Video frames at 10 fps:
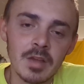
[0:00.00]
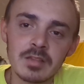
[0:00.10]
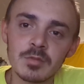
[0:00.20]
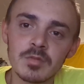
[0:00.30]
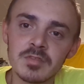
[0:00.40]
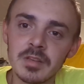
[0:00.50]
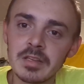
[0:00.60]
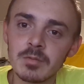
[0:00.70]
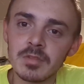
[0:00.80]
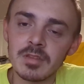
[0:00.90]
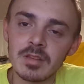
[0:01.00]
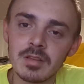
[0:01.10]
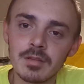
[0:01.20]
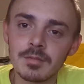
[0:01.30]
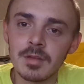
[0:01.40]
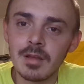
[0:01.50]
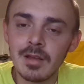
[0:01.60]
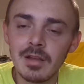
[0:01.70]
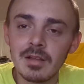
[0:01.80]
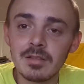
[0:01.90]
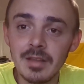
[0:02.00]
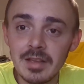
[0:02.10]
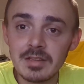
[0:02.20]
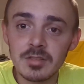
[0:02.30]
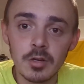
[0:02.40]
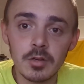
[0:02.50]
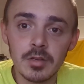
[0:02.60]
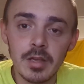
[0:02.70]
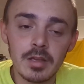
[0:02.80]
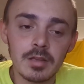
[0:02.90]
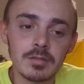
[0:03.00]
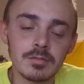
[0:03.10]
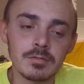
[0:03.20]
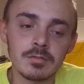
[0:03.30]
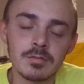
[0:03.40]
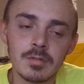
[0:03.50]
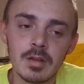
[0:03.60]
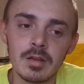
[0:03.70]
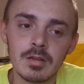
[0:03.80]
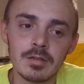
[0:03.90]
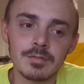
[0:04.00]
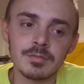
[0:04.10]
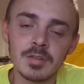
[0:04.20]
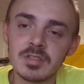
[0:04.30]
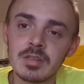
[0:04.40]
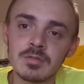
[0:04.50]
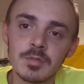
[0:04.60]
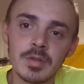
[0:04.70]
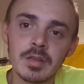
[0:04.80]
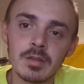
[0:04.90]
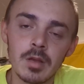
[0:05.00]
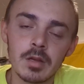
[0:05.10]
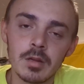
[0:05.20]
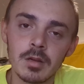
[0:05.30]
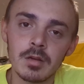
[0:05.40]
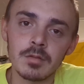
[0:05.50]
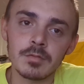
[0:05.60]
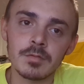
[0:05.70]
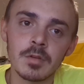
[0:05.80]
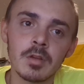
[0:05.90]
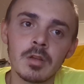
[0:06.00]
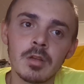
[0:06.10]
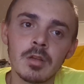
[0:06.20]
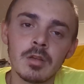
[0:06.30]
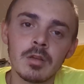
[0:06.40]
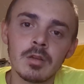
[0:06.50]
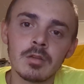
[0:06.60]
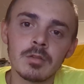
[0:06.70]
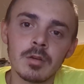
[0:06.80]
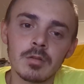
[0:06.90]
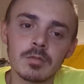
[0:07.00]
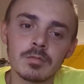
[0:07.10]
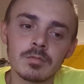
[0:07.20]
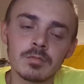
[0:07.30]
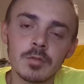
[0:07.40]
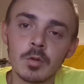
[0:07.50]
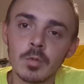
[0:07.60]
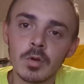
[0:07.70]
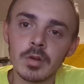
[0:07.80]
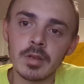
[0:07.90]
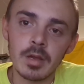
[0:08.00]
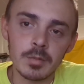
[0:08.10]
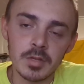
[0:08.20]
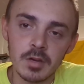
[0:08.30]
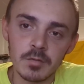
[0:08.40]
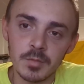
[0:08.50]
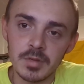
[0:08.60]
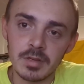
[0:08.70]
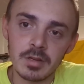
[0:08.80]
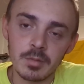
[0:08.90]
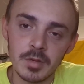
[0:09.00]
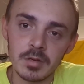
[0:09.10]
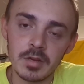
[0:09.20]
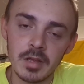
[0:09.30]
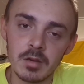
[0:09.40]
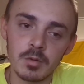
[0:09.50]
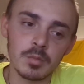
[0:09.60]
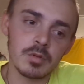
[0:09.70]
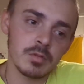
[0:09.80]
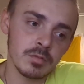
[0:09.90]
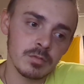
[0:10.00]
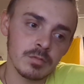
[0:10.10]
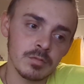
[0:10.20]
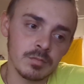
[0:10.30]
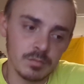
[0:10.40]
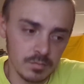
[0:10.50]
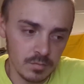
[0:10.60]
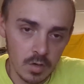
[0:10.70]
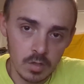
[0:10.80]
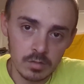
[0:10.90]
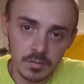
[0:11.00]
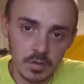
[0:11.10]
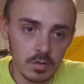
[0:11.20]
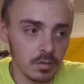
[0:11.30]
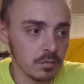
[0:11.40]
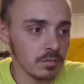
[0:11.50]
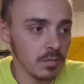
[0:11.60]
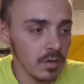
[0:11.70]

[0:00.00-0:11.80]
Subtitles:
as we've seen with the latest hurricane, there seems to be a lot of, you know, don't worry, I'm the government and I'm here to help. All of y'all,